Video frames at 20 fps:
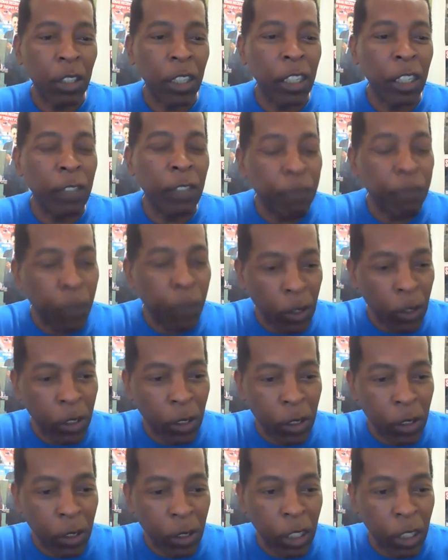
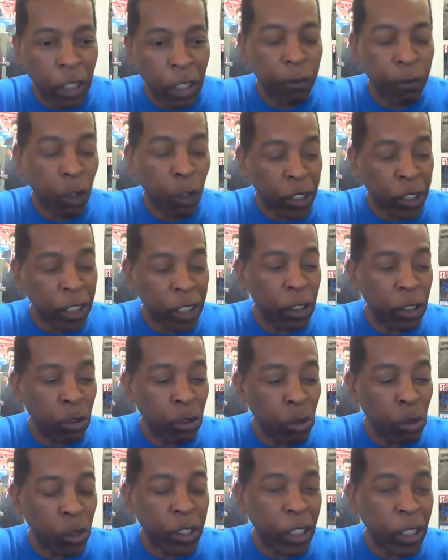enforcing the
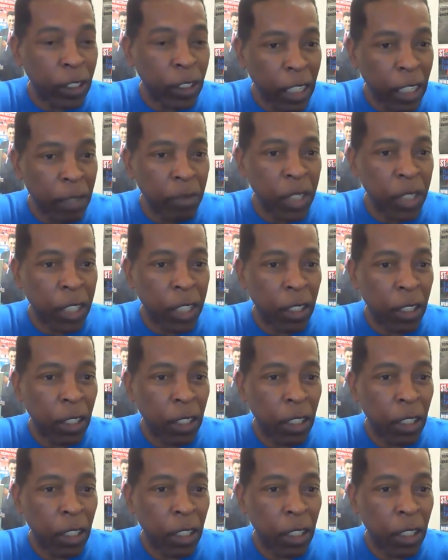rules on game day.